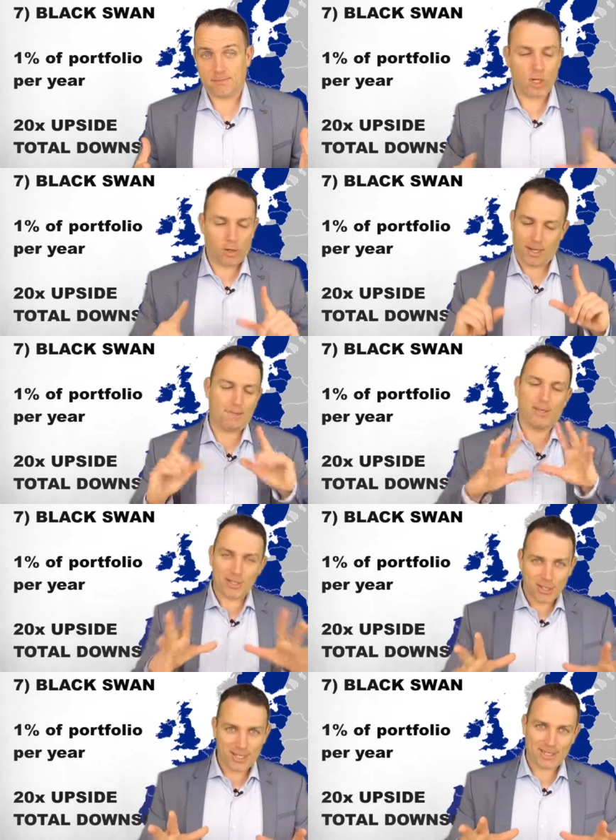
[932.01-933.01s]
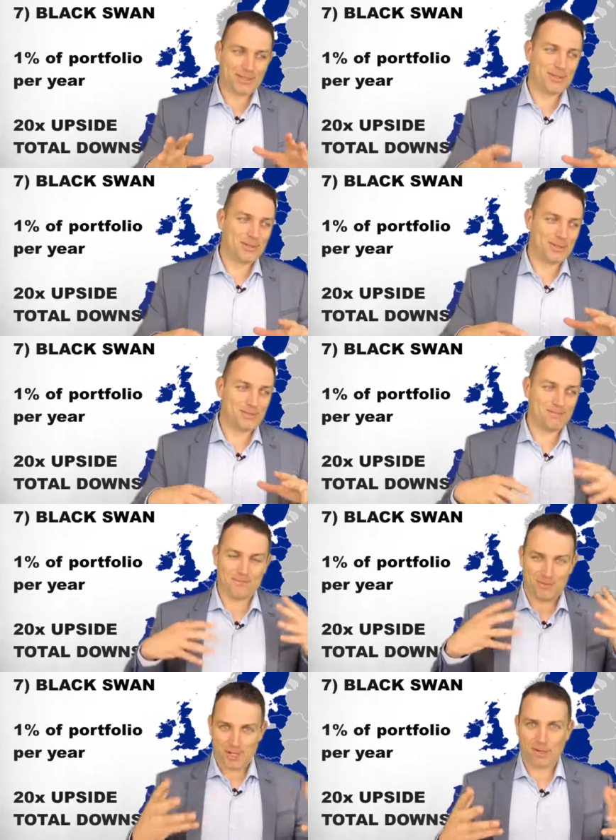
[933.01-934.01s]
No, I'm not going to
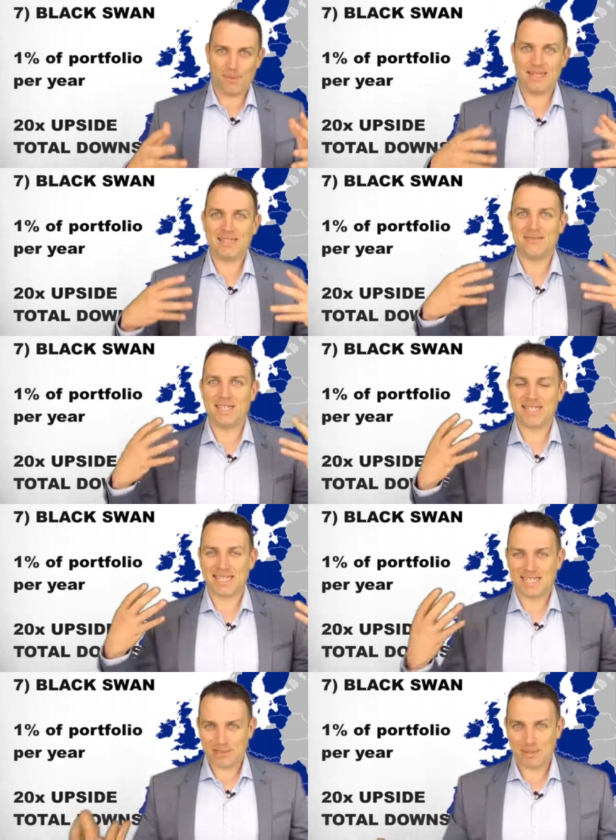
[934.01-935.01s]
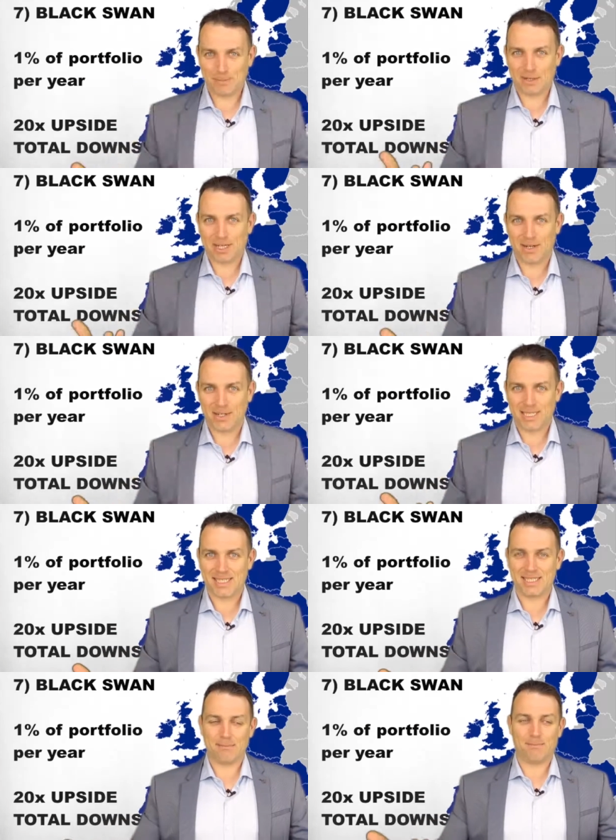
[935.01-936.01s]
recommend investing in cryptocurrencies,